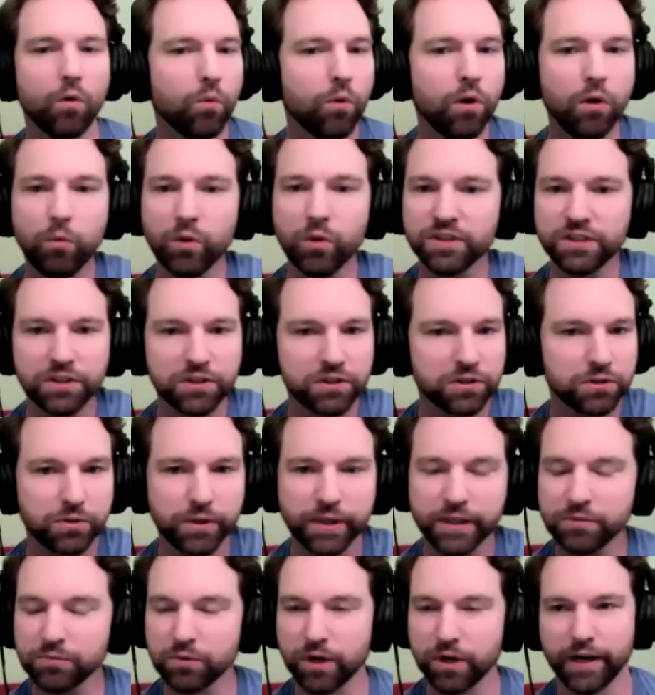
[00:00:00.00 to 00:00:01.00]
well what's a
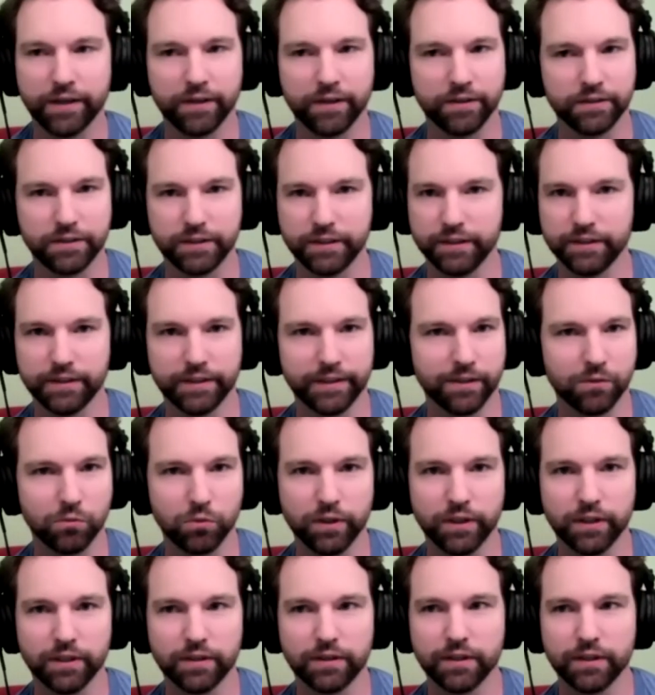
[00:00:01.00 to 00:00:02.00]
screenwriter dealing
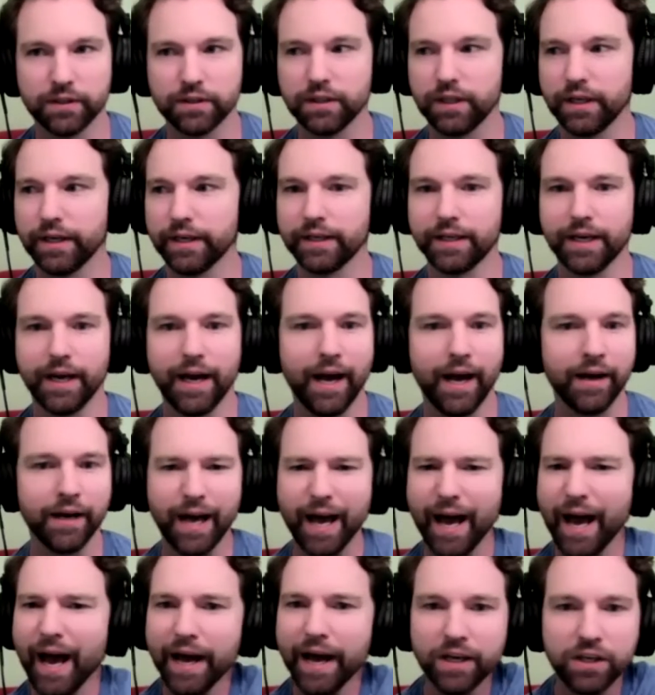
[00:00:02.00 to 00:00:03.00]
with and right, like, how,
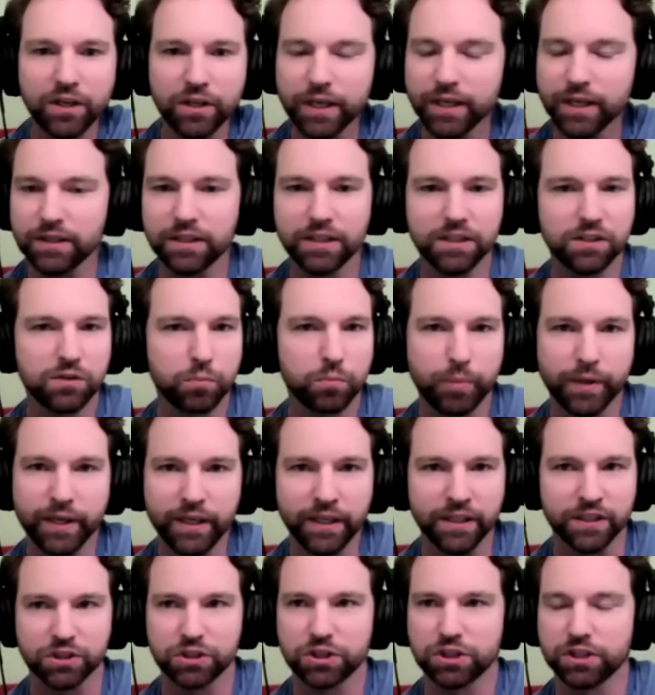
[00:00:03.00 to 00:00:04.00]
right. how do you get this
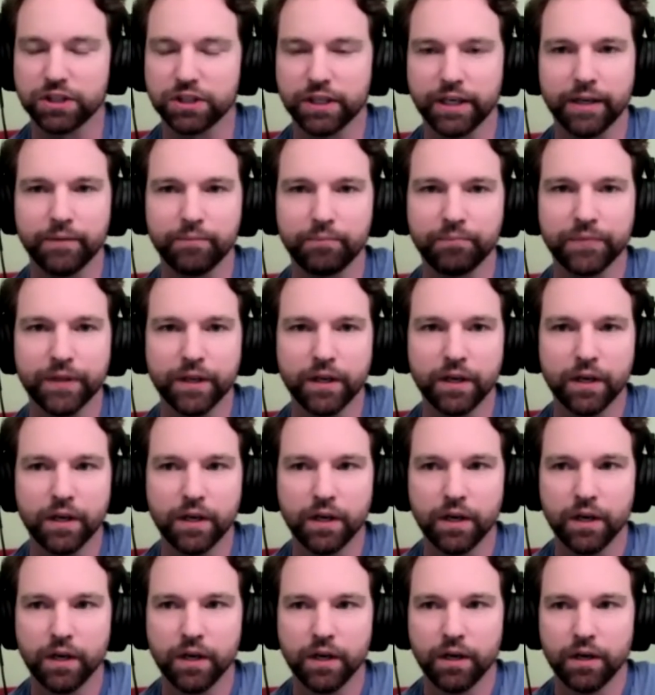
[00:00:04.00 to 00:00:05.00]
pitched and
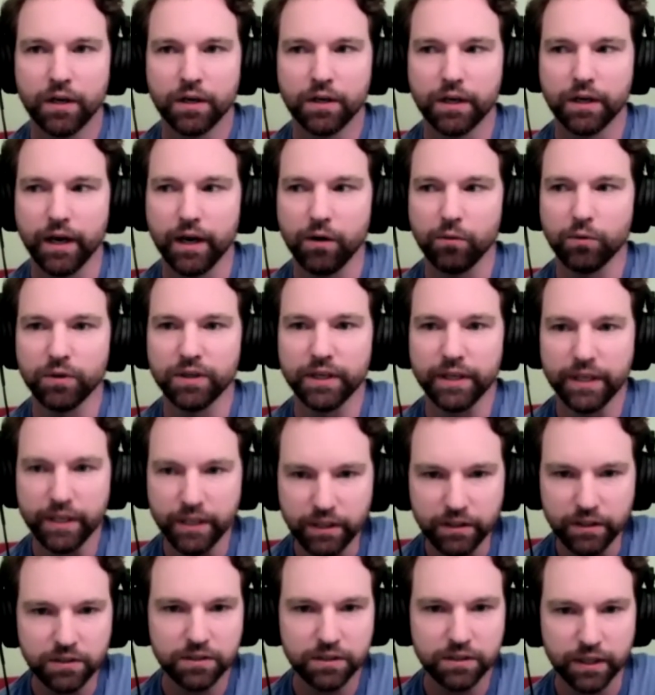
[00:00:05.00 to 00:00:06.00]
now when
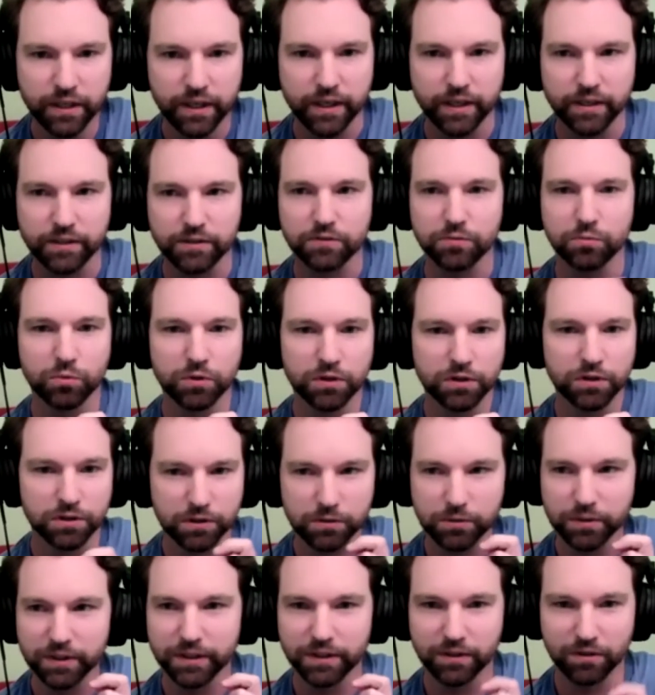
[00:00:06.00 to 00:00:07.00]
he says we're
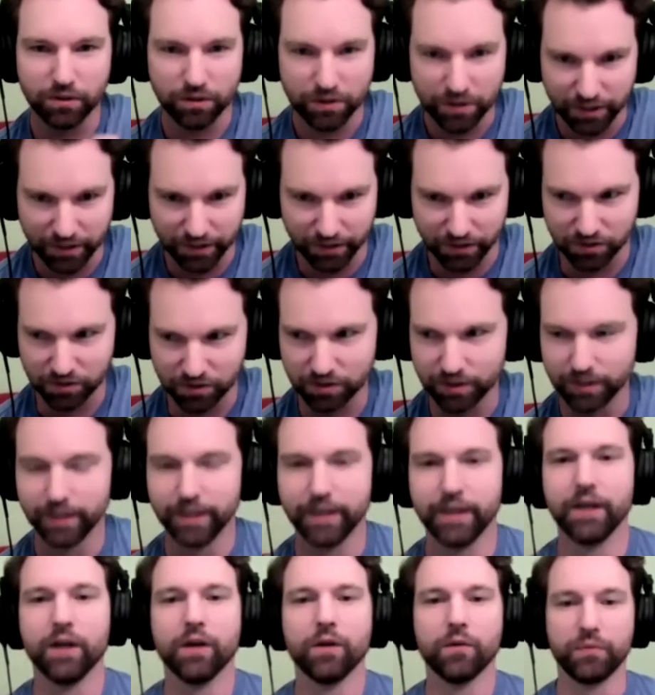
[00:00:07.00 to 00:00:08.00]
doing this
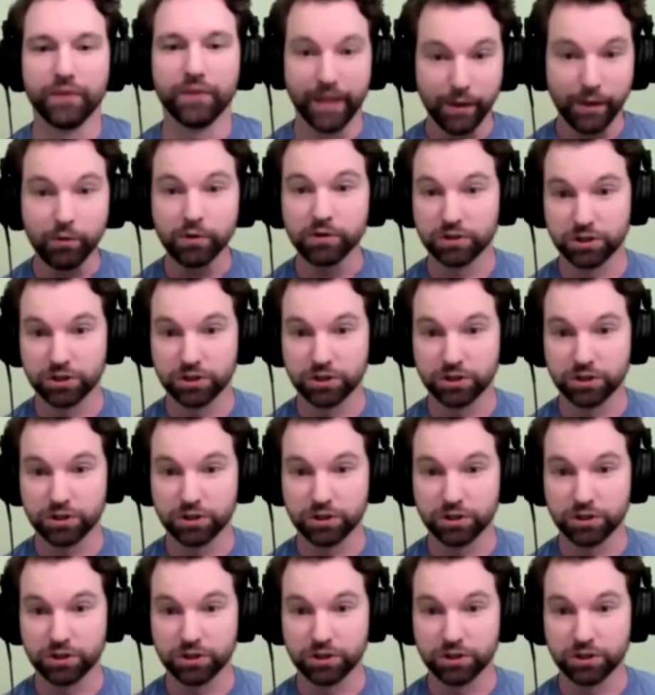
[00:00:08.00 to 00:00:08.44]
it